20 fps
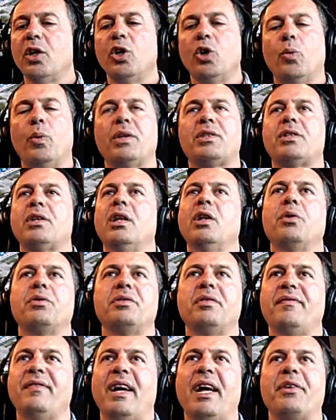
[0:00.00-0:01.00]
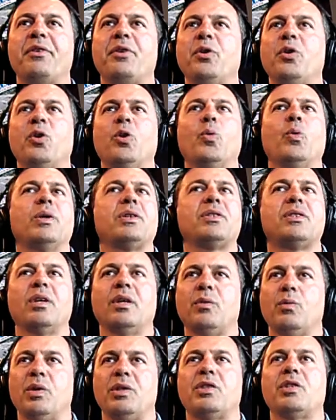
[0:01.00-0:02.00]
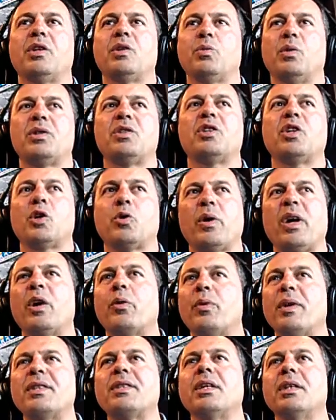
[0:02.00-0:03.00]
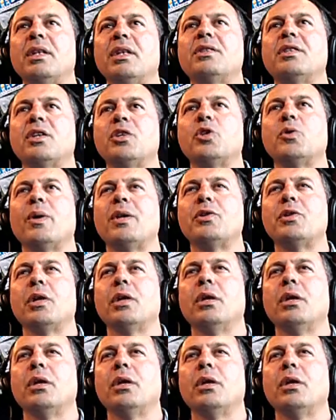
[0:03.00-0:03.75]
what's the loan to value, what's the credit risk in this situation.